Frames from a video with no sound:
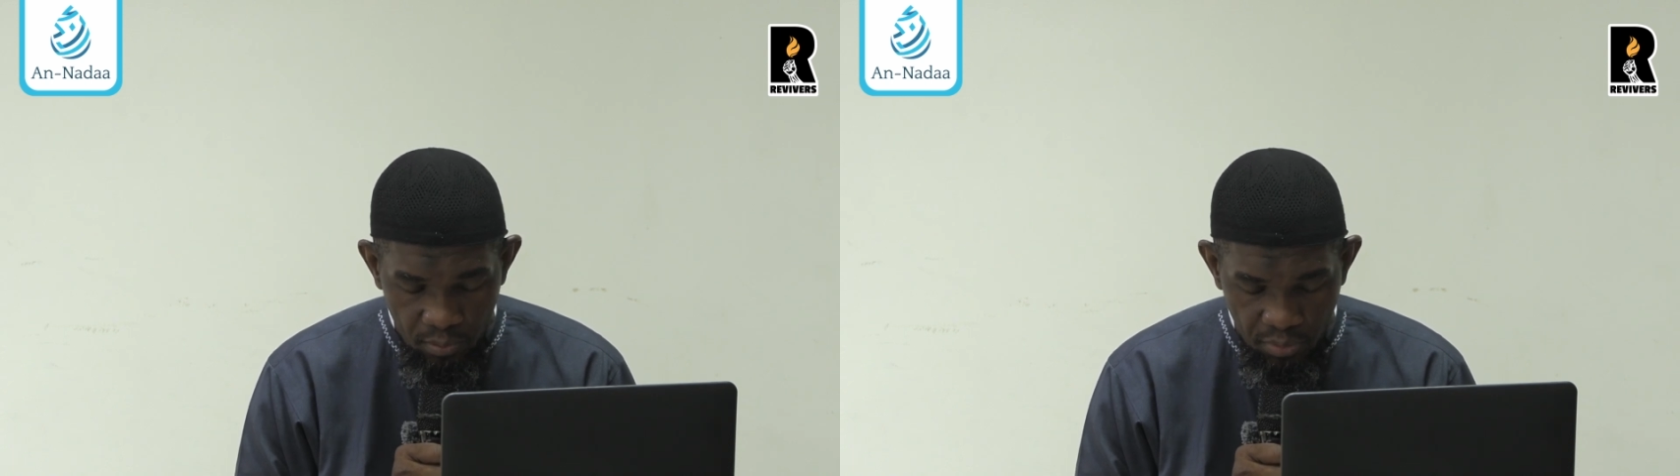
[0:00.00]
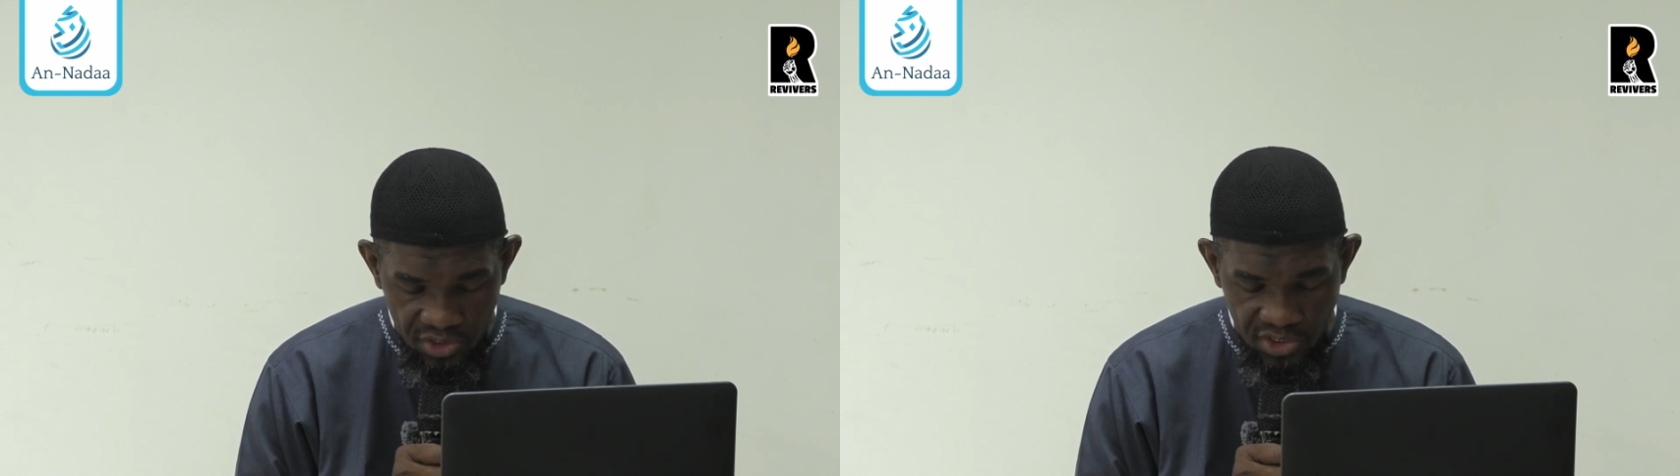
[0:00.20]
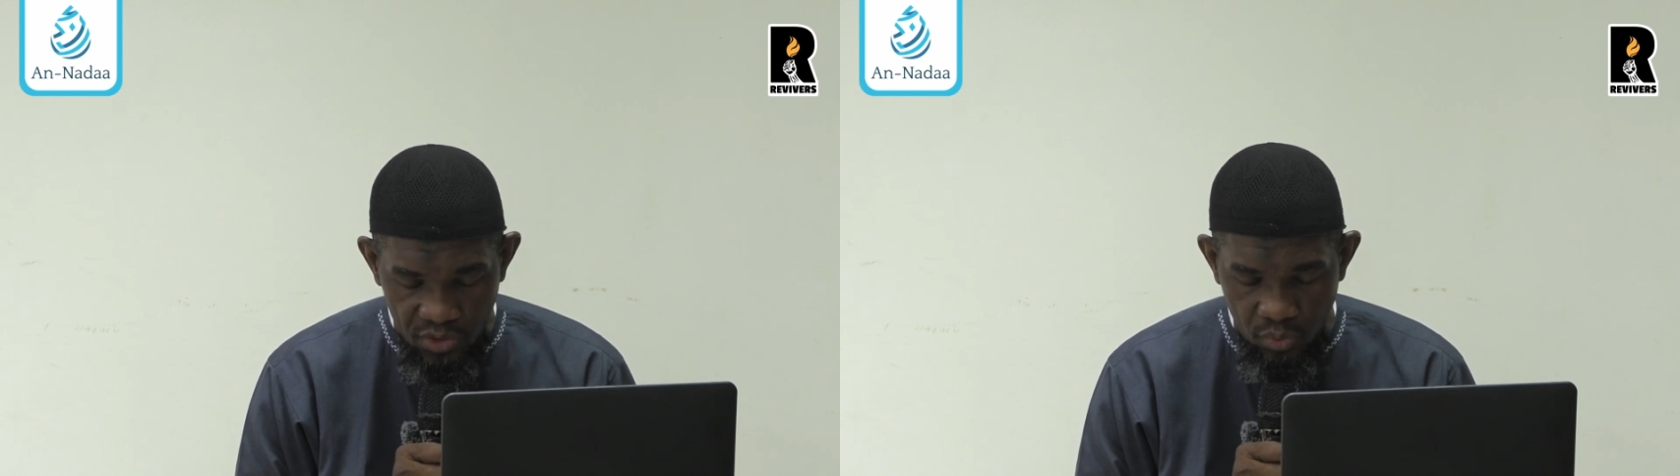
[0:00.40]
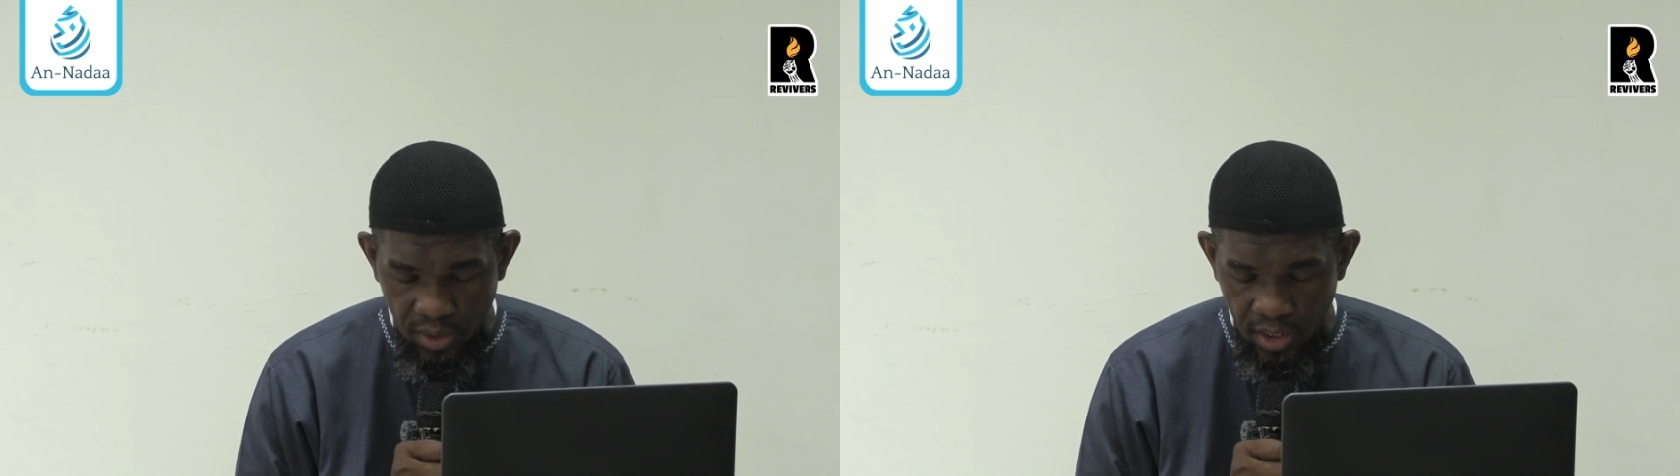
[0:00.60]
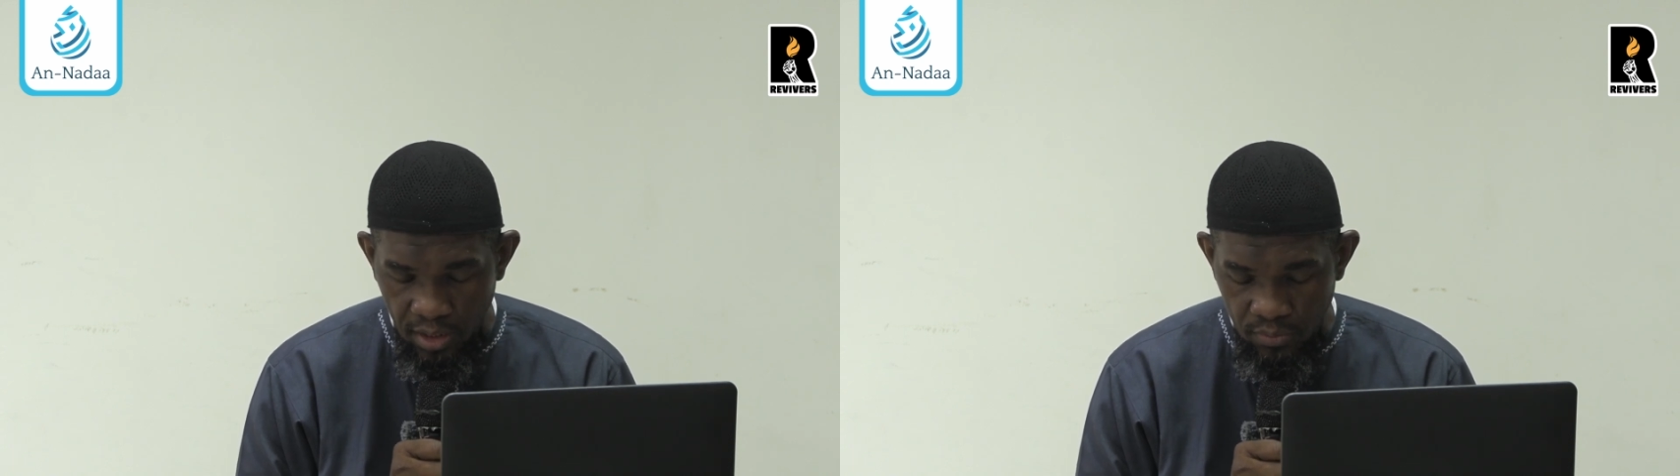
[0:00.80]
Patience
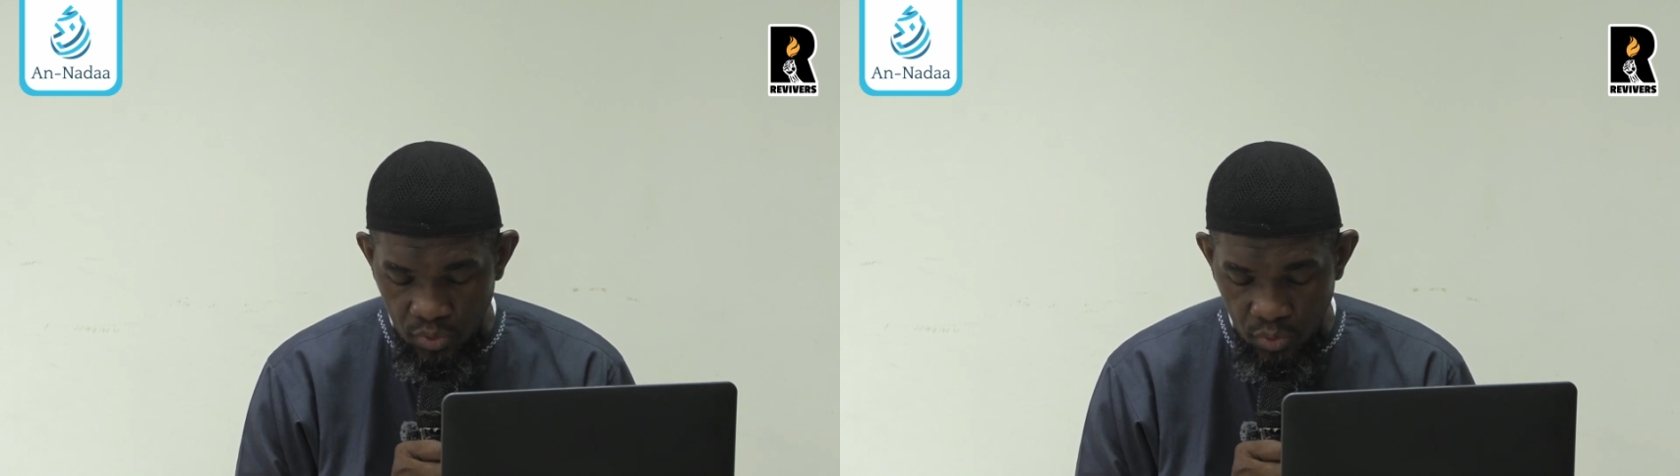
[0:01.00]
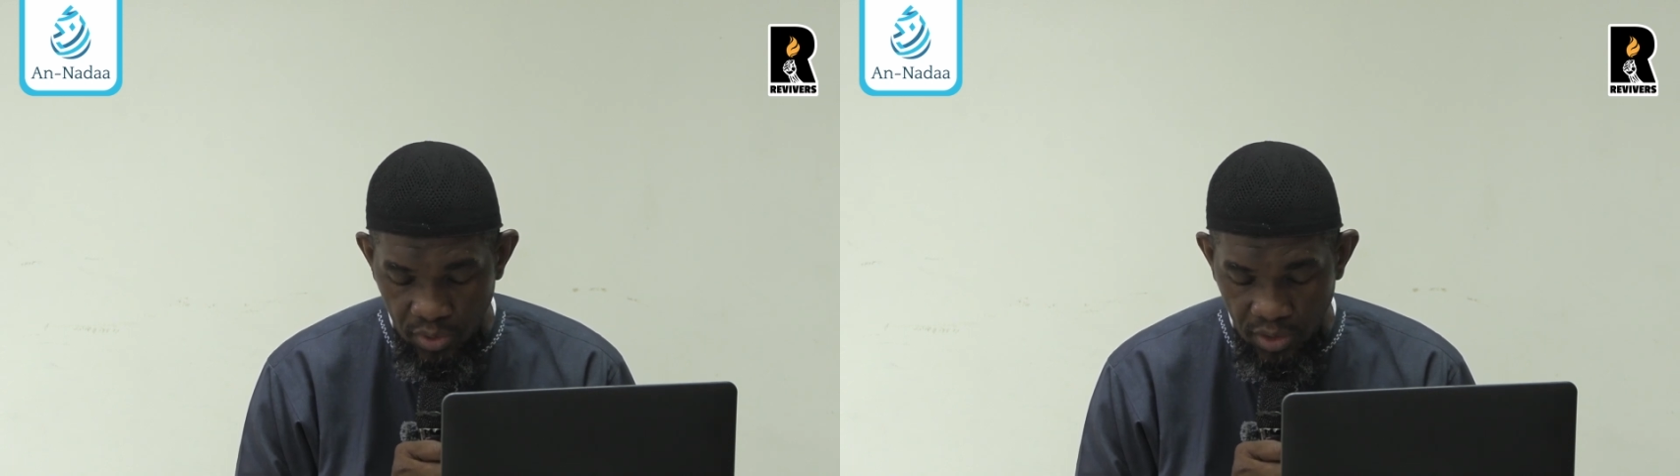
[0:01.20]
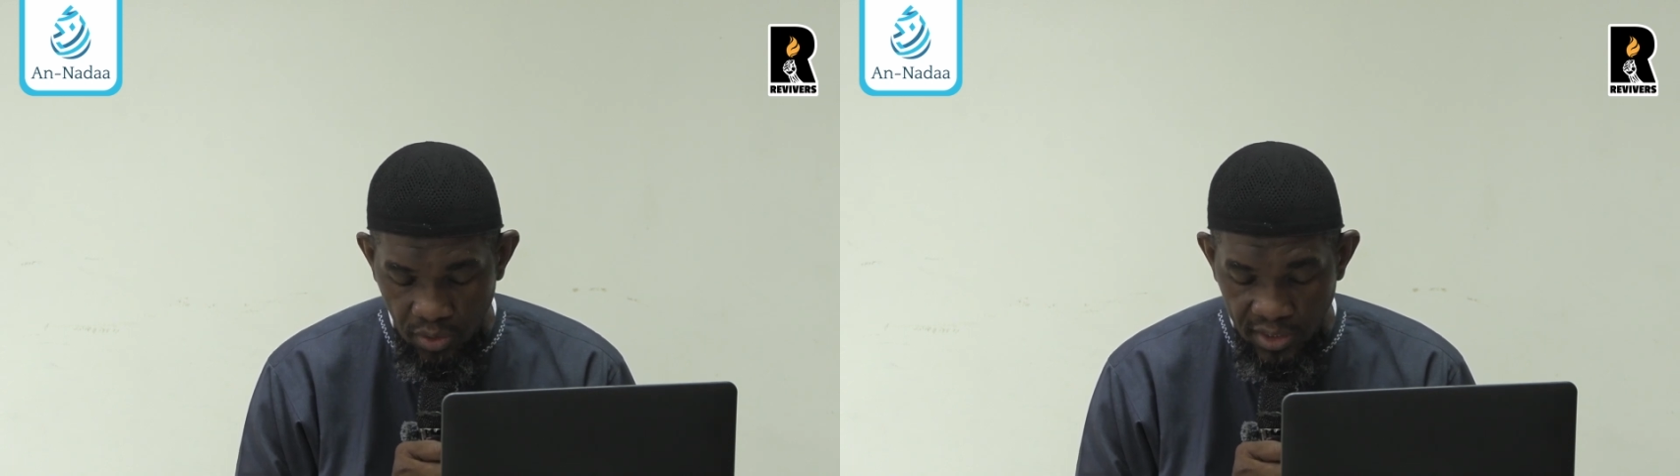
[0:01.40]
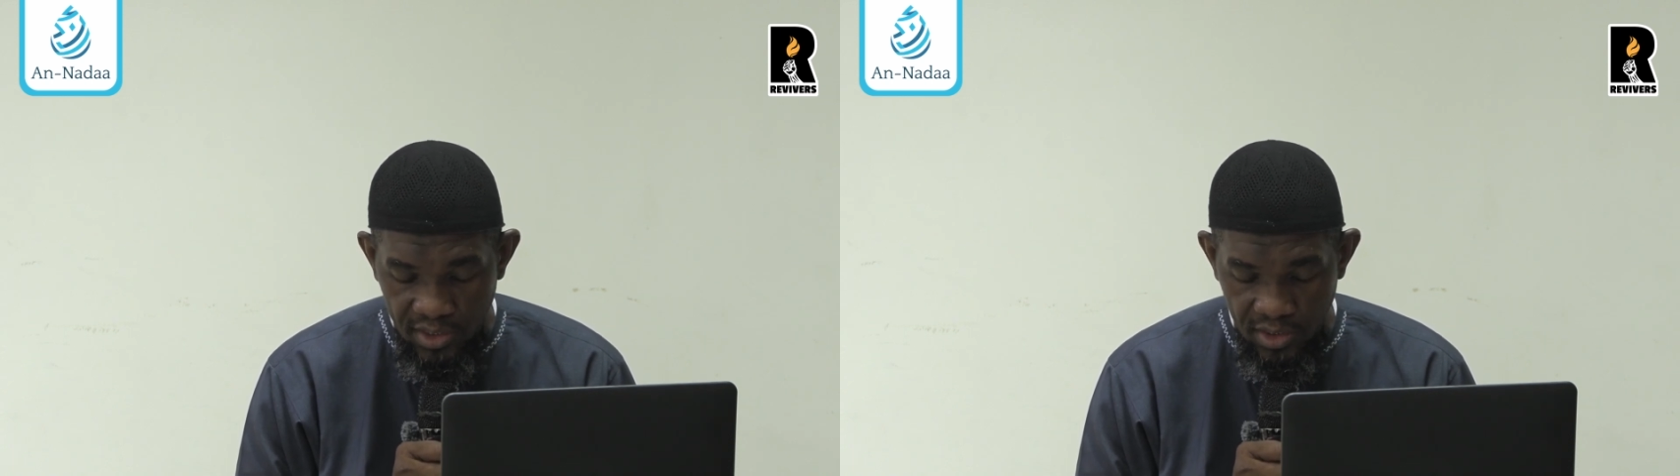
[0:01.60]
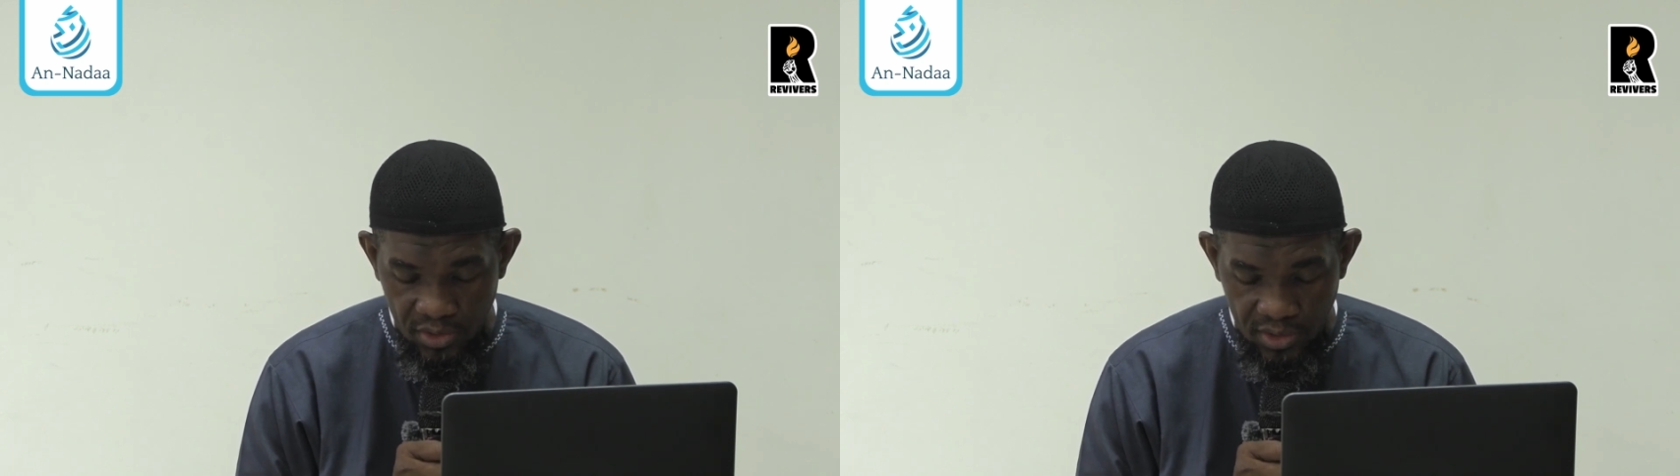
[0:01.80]
when it comes to doing the
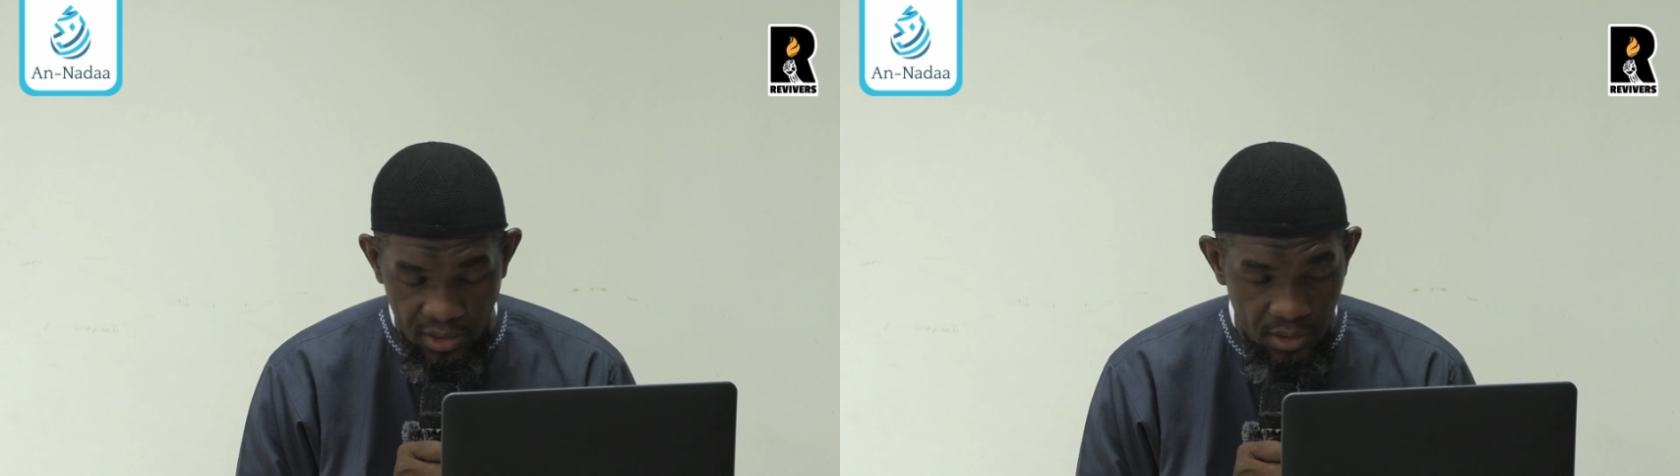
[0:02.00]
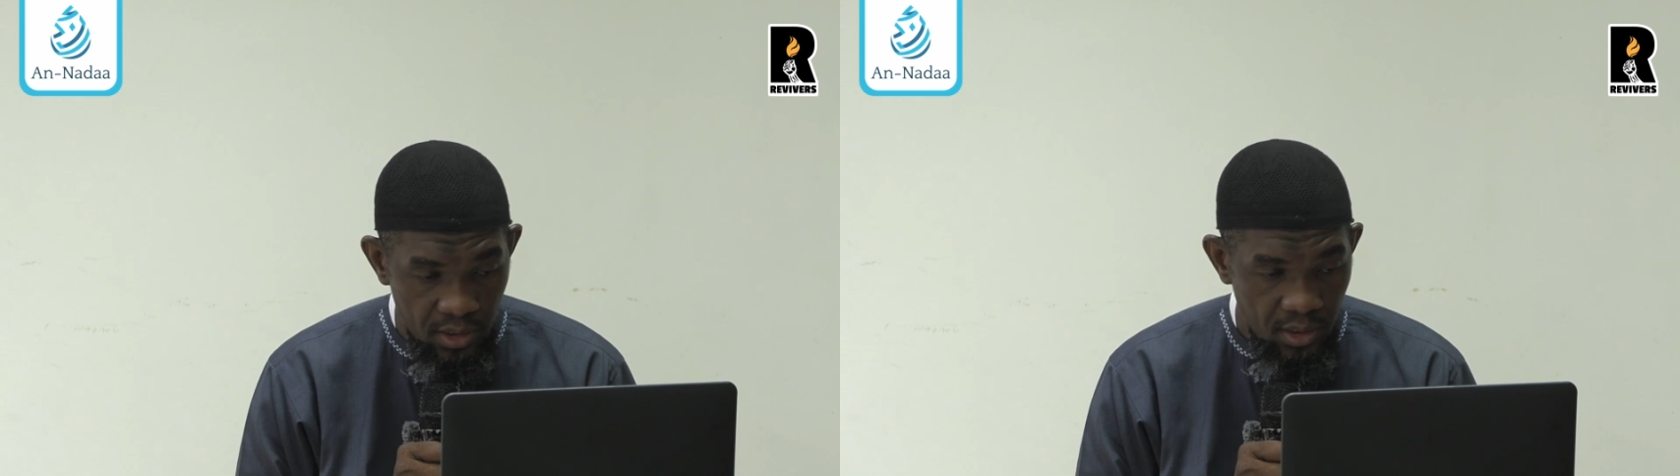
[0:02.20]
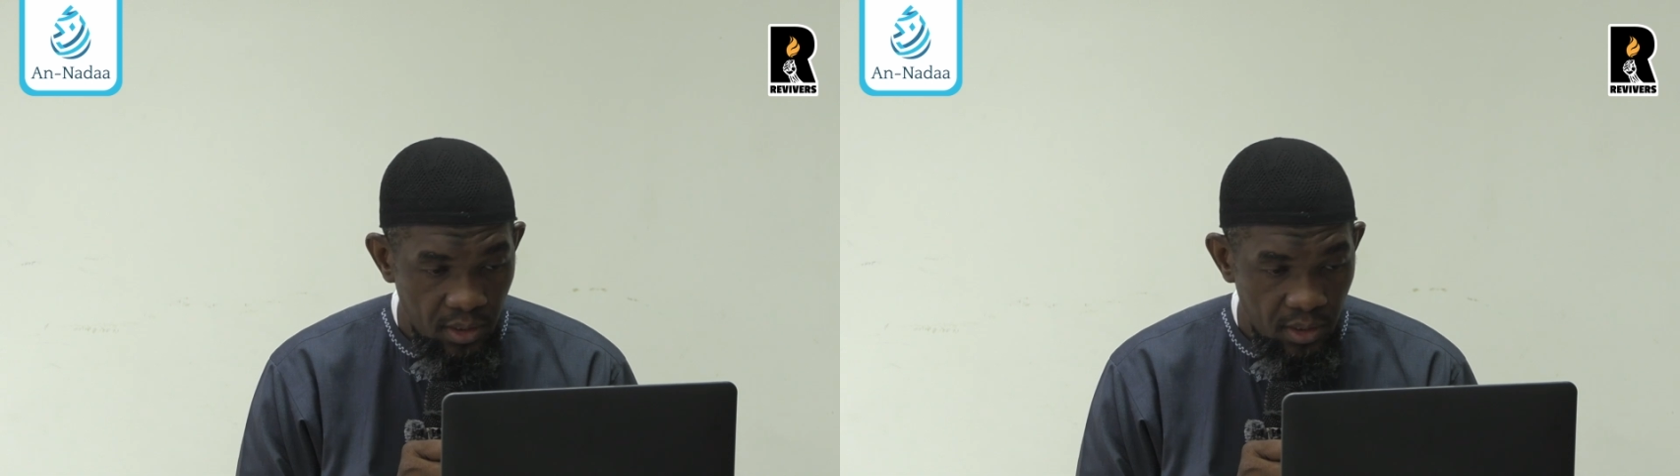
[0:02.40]
righteous deed,